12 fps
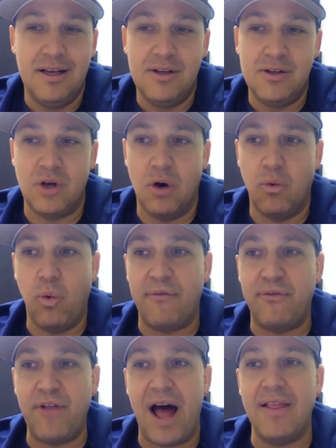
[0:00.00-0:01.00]
So where
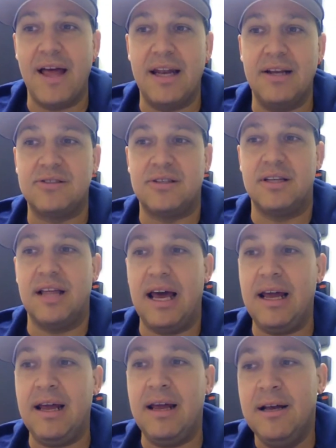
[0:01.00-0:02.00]
Flatland is
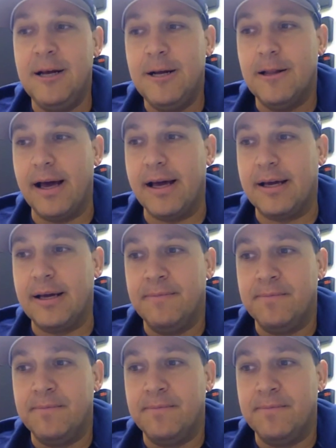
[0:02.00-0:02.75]
today, like,